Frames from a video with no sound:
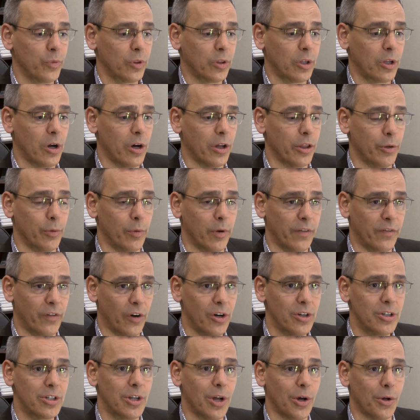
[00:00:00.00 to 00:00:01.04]
called the
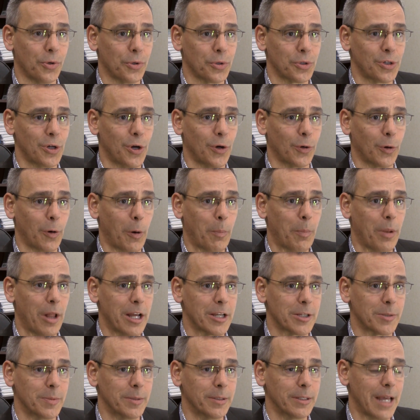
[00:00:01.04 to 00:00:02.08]
reverse total shoulder
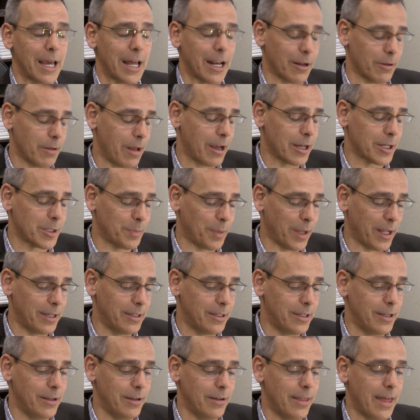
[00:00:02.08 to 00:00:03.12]
replacement, and I'll explain
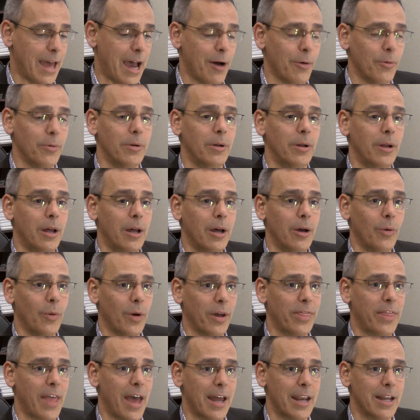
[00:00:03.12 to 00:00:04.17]
to you
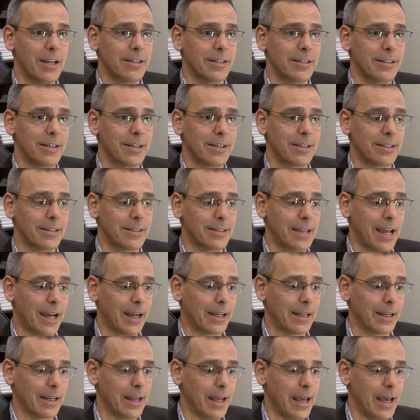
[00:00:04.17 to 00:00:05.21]
what that is in just a
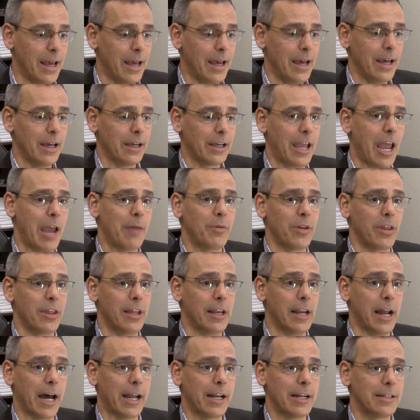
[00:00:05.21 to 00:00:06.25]
second, came to the
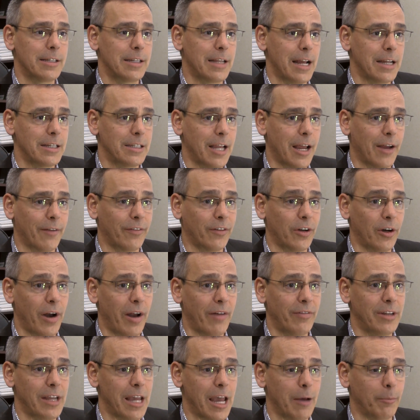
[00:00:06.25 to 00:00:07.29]
United States after
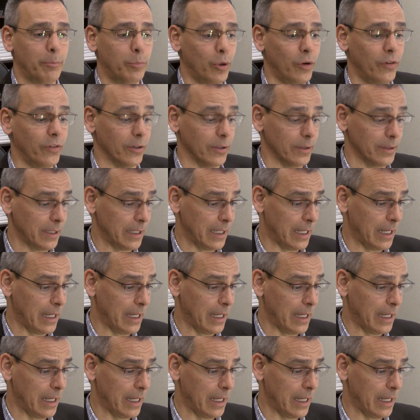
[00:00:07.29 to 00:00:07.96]
FDA approval.